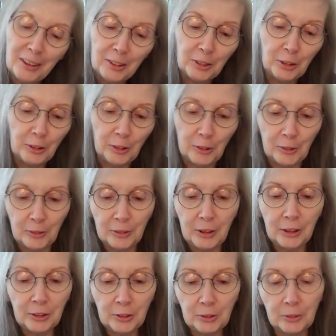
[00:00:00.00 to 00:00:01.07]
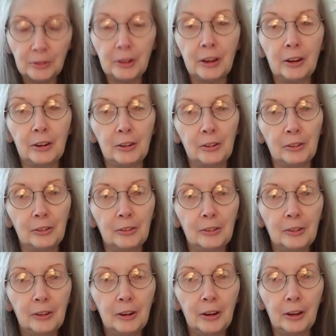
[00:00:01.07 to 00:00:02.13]
So that's sort of how
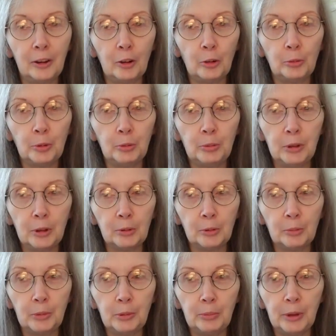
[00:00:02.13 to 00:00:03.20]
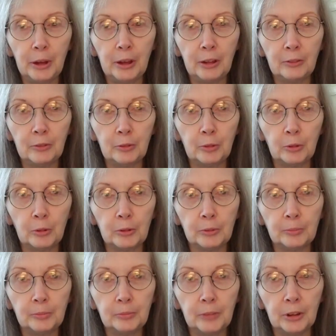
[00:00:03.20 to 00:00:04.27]
I hope to be able to be paying for
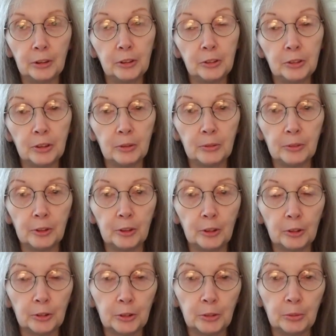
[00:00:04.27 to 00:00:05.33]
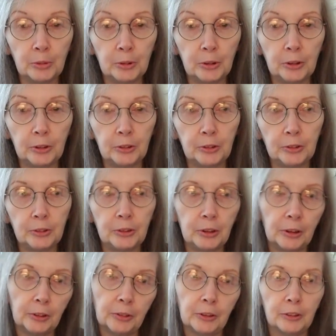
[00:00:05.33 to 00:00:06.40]
at least some of the dulcimer, is to
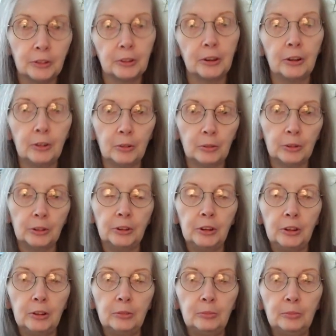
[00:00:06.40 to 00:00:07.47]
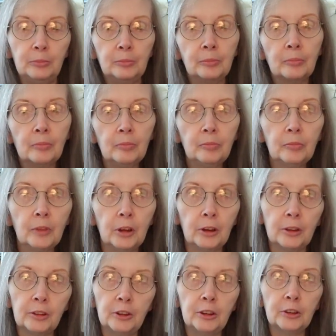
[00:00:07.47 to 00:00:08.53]
sell things that I don't really need.
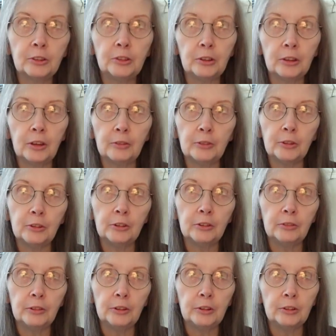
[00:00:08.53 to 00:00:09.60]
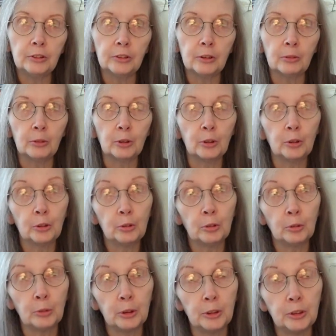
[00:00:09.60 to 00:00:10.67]
The next thing after the DVDs is I want to go through
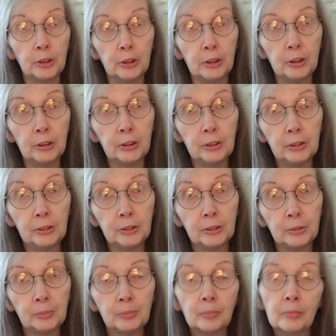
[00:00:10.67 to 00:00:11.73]
all my CDs.